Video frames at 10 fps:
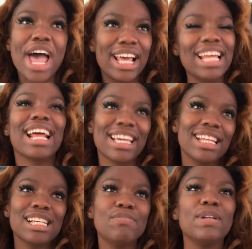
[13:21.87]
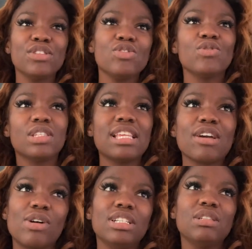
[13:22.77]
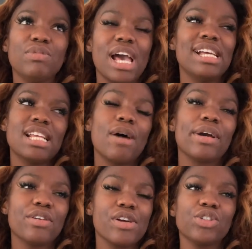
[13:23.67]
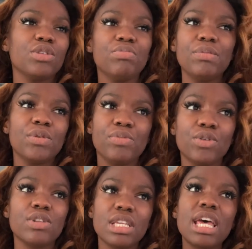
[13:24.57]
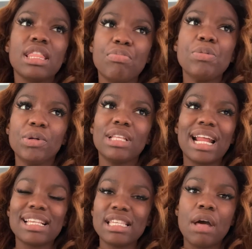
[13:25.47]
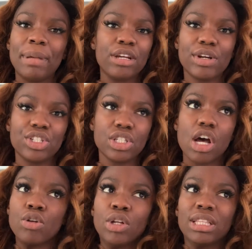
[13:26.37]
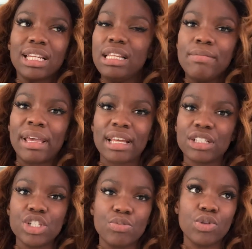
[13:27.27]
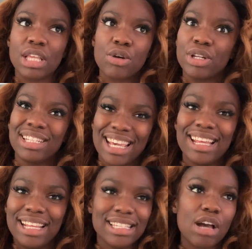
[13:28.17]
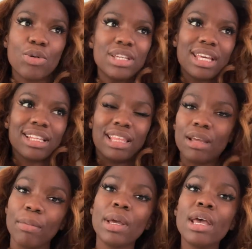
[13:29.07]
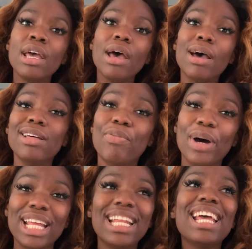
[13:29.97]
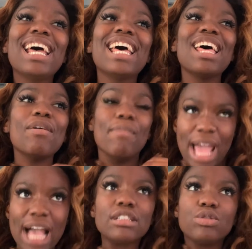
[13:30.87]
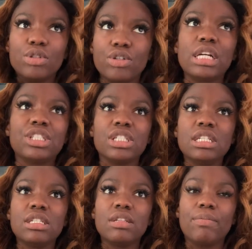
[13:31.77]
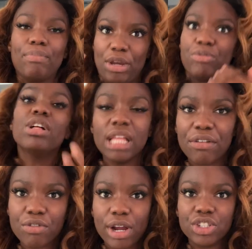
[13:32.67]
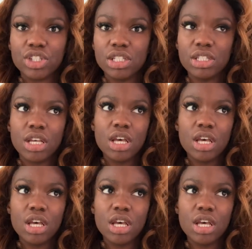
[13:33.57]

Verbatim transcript: and I can explain to you the psychology behind how I crush on people, because the people that I say are my crushes are not really my crushes because I couldn't care less. I couldn't care a damn. But my actual crushes, my real life crushes,